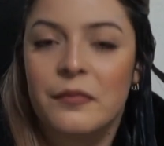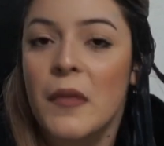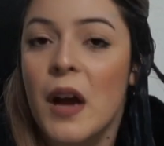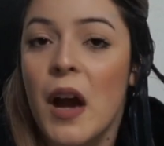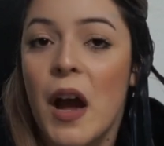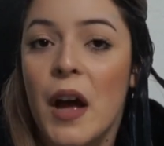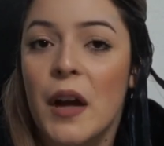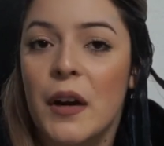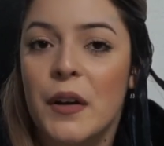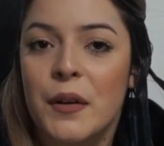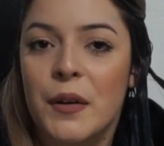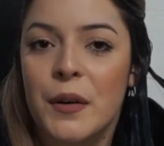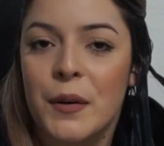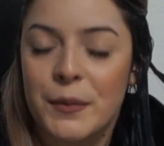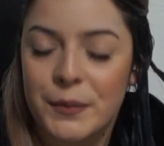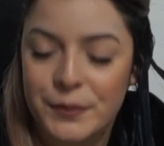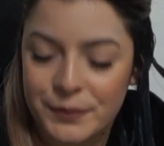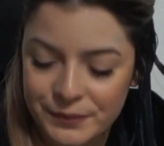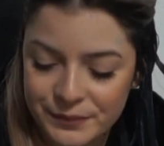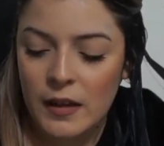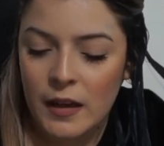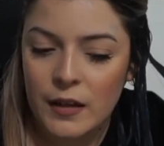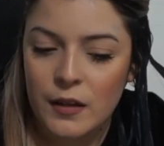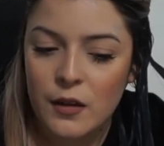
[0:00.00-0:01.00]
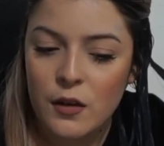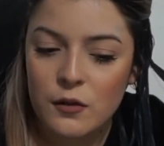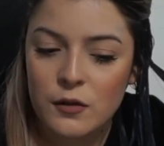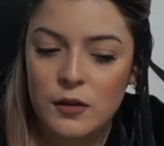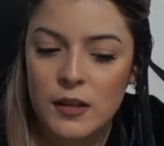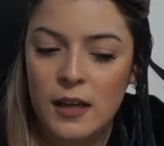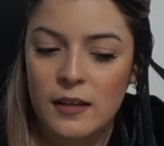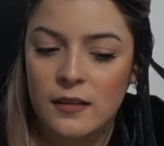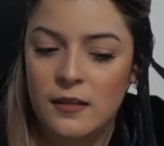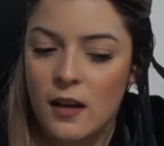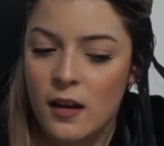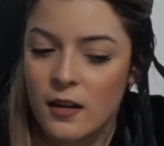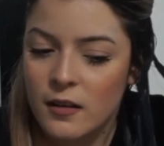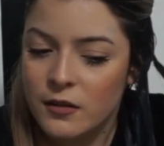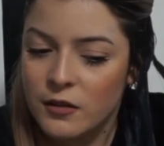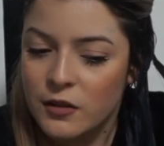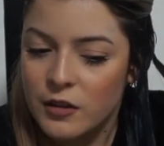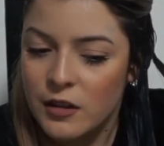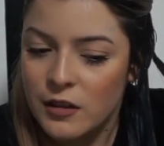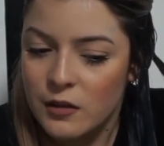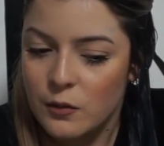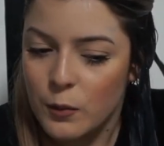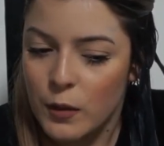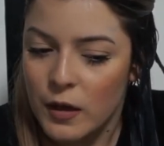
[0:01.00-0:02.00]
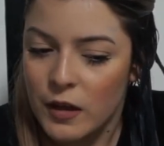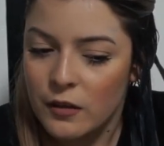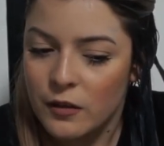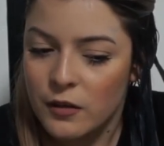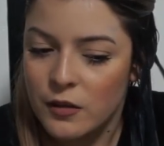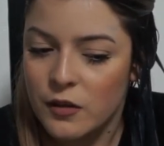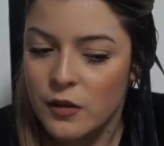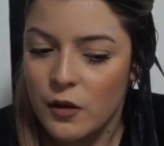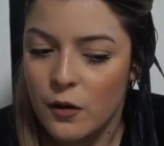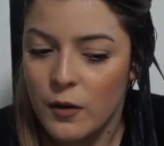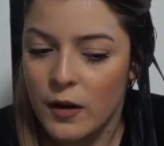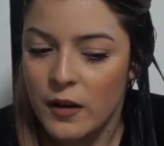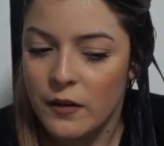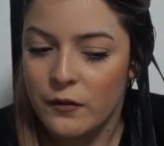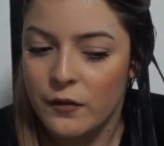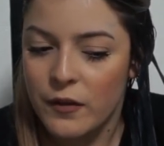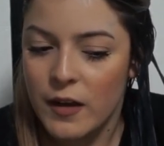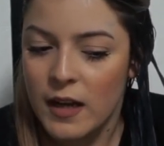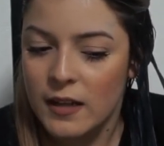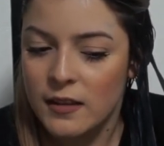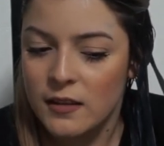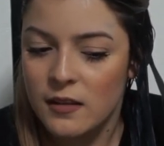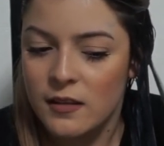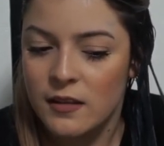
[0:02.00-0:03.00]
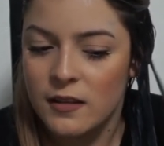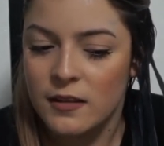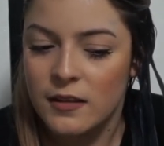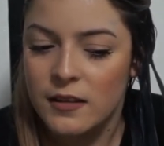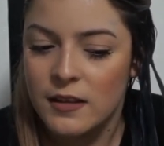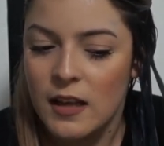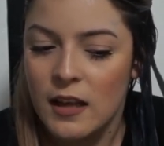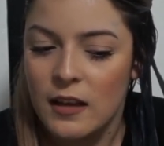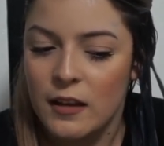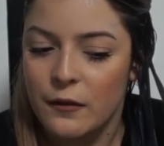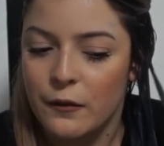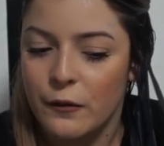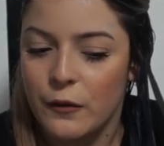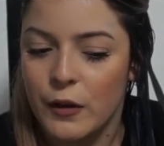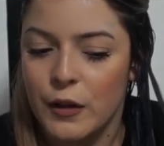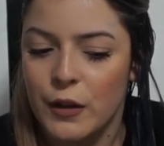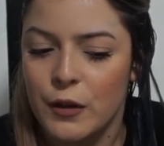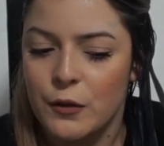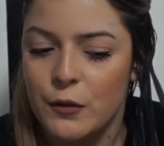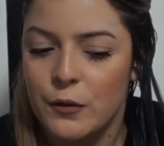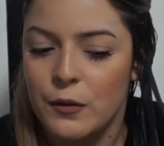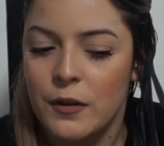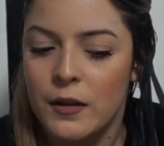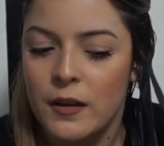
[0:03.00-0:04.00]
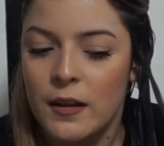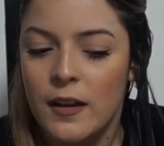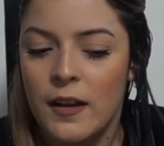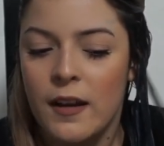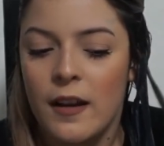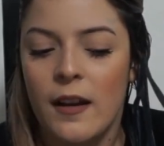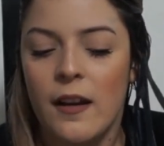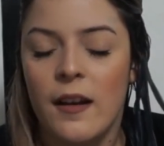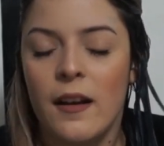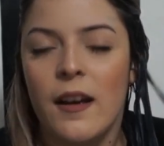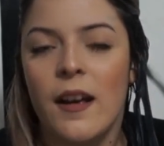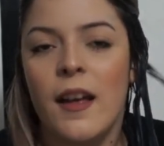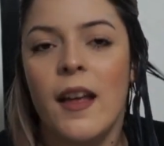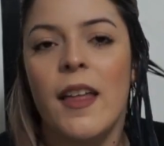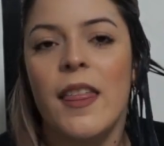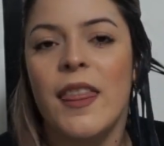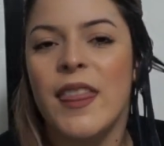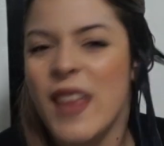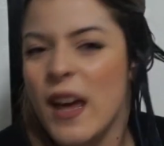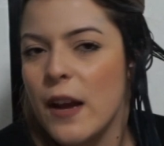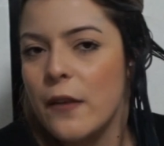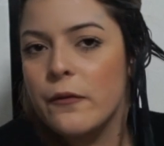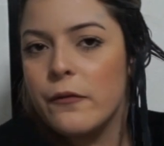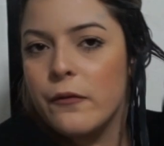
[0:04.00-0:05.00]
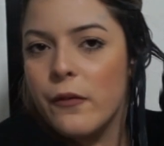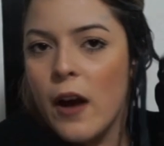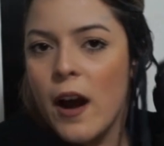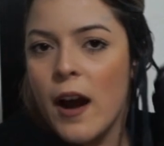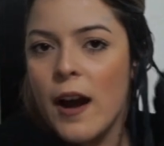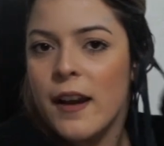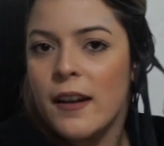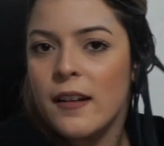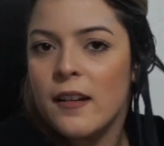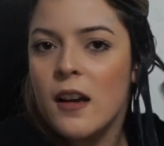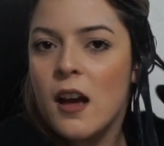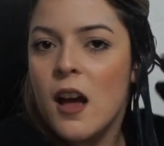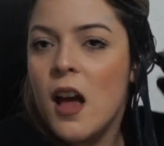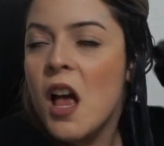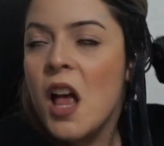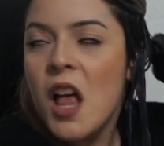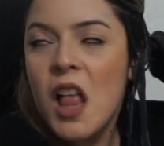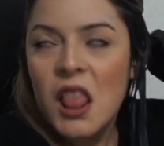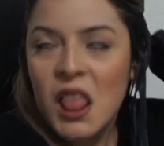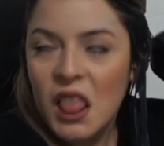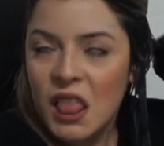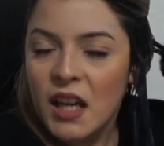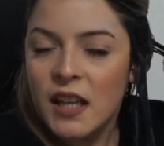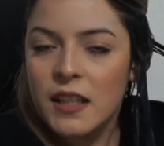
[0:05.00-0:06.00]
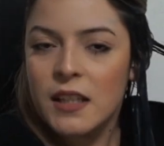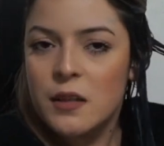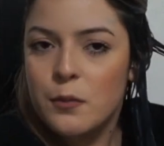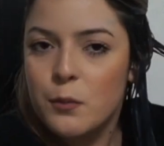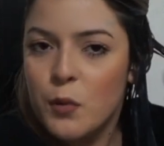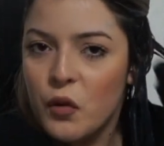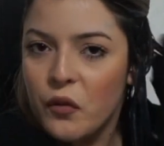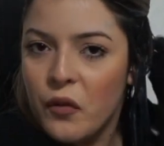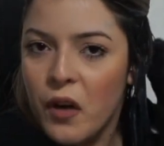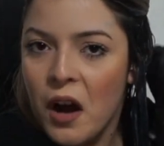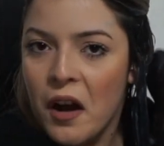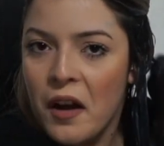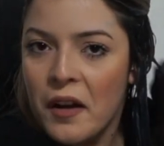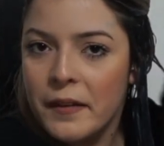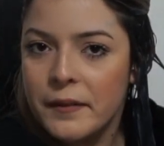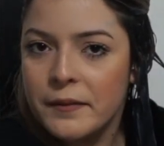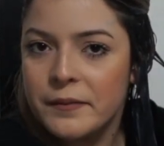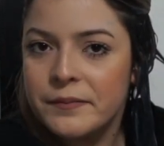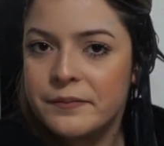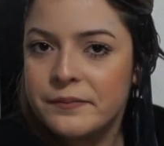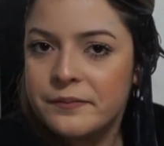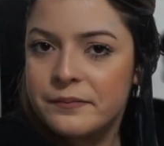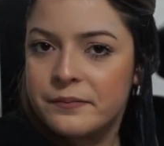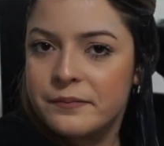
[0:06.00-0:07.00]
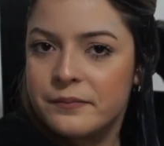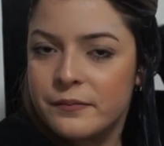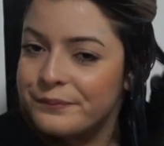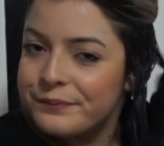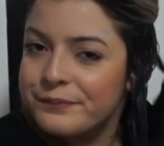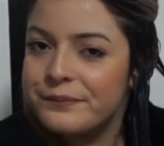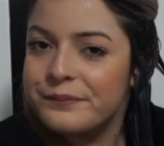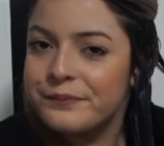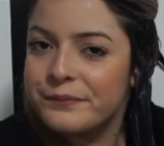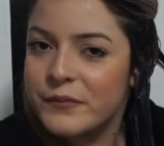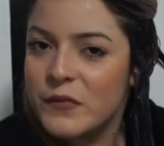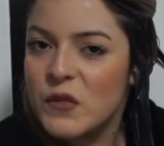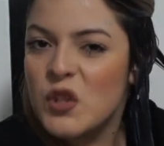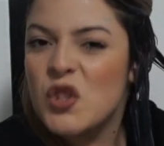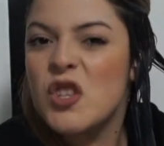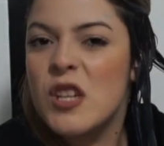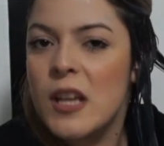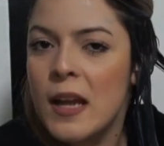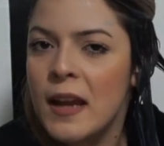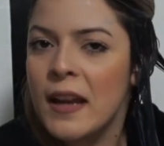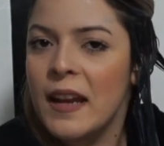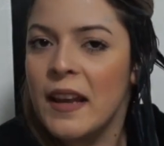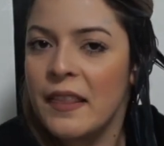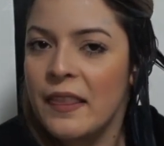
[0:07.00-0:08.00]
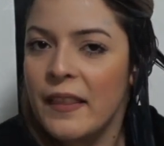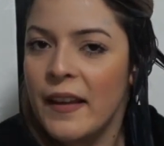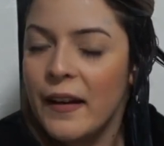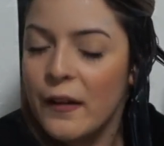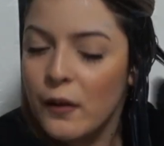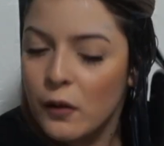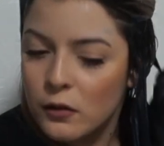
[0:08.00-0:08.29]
I don't know. I know technology is weird, so if that doesn't sell it for you, then fine. Let's move on. Just hang in there.